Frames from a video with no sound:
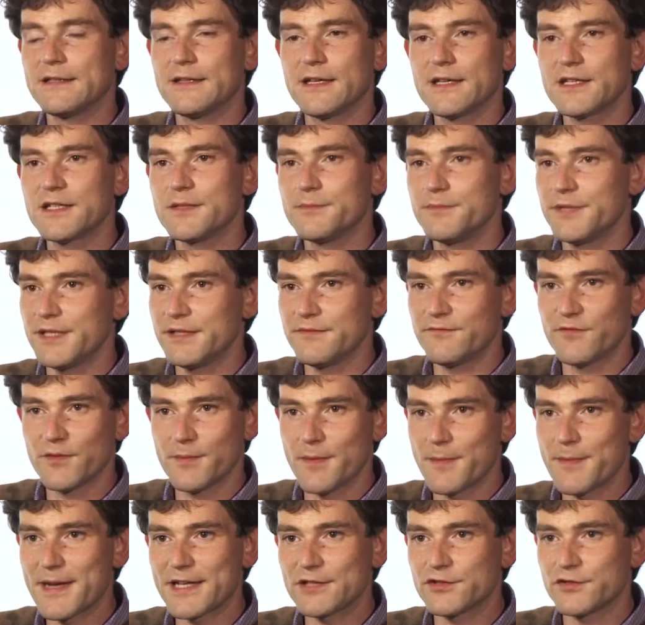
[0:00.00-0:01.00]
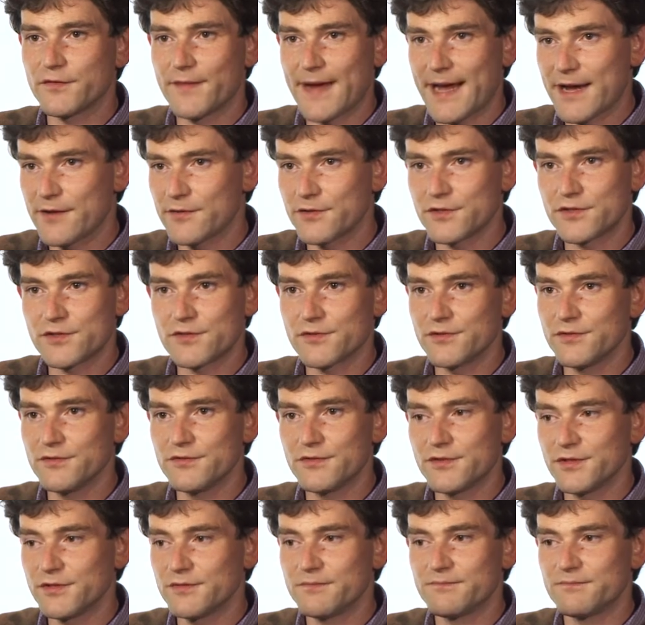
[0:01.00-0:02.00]
and that can be from a matter of hours through
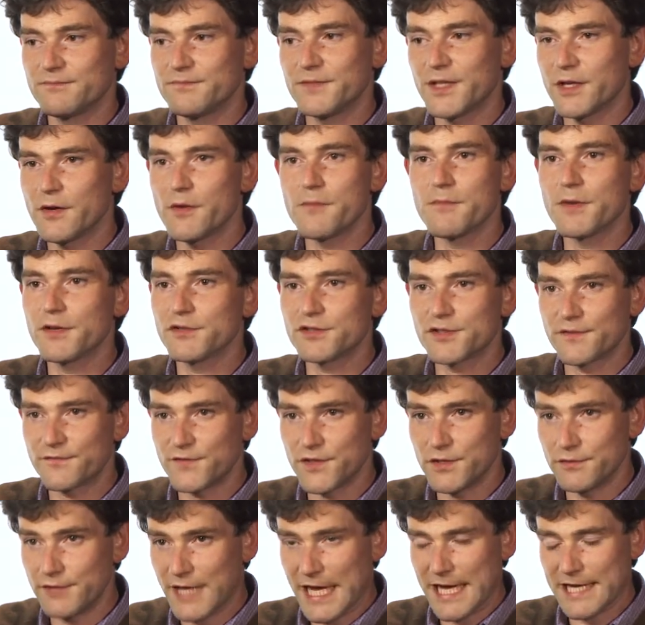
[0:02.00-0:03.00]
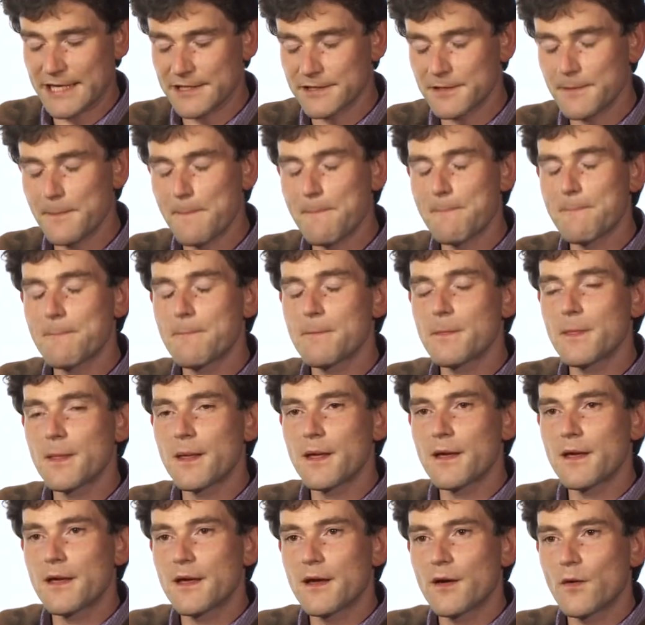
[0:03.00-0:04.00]
to, you know, at most a few days.
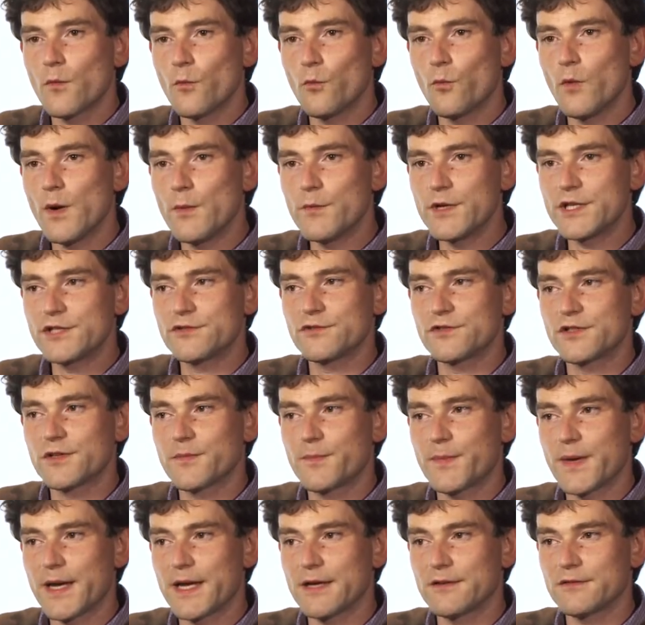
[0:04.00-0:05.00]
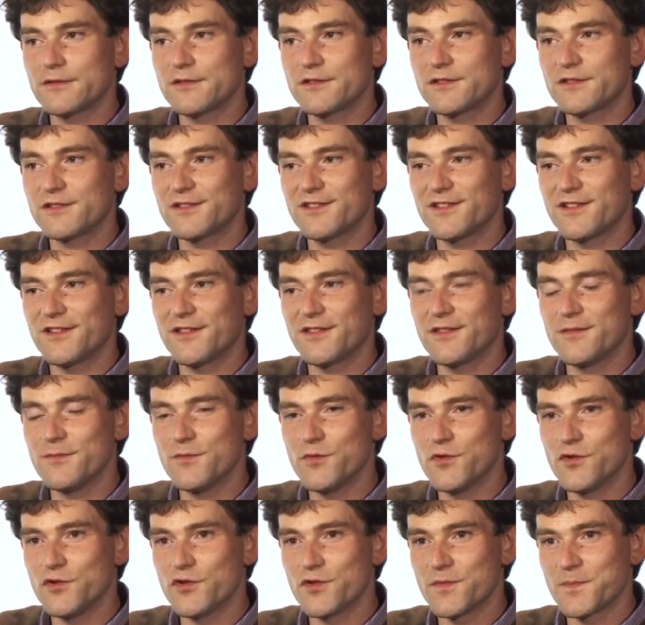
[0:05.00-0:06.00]
When we talk about the
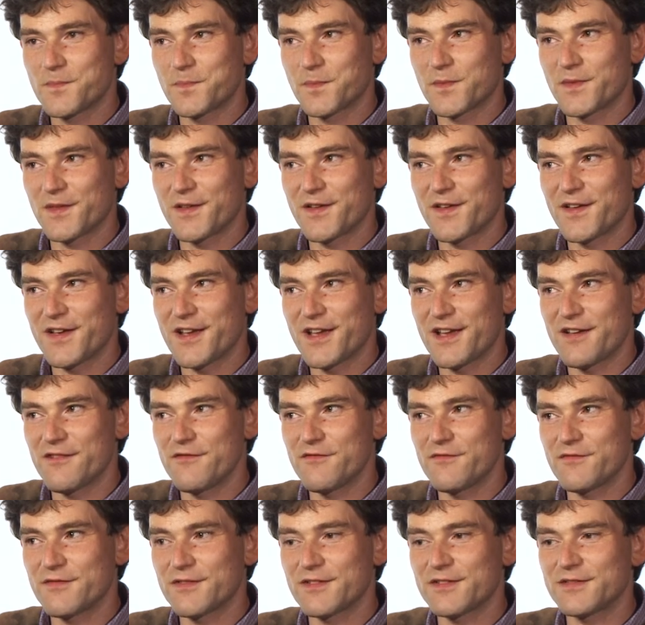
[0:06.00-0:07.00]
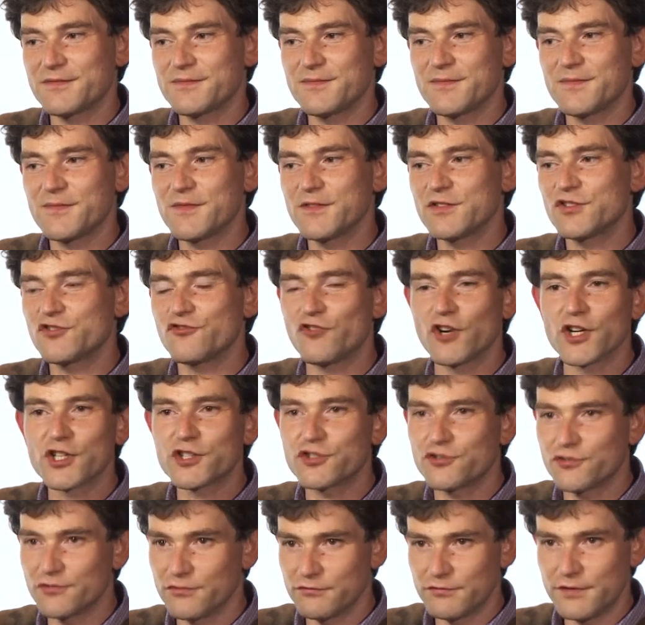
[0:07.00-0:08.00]
more
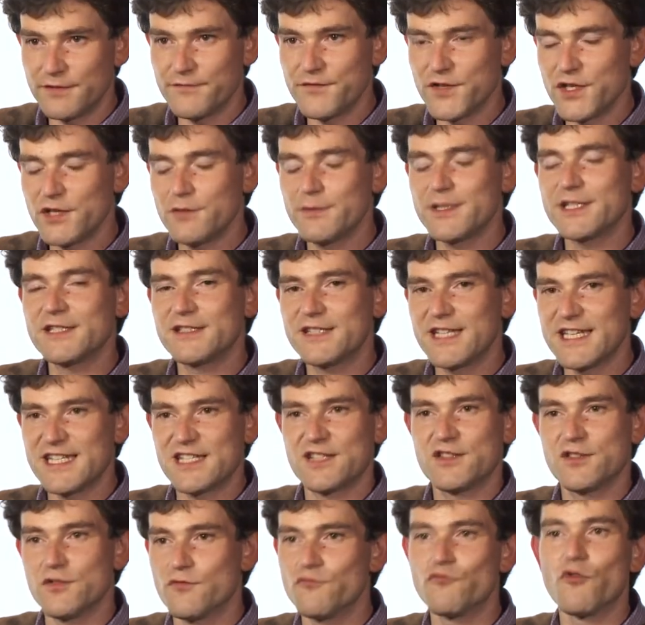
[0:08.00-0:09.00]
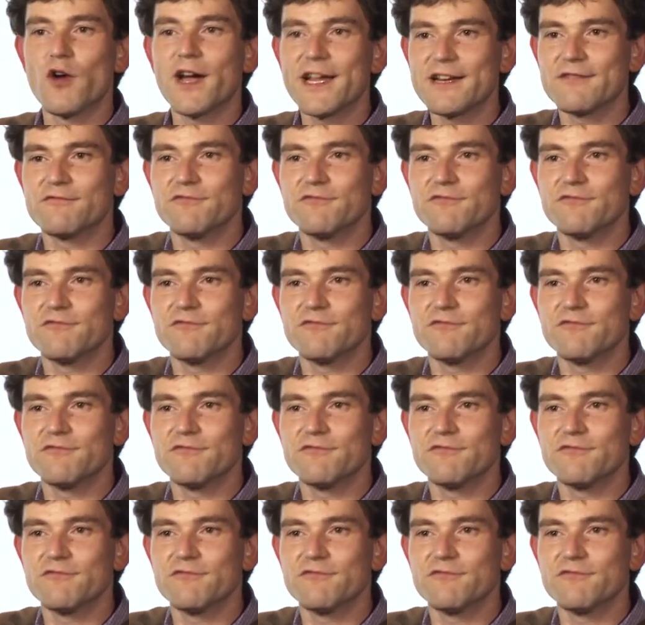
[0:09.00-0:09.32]
structural review, is this the right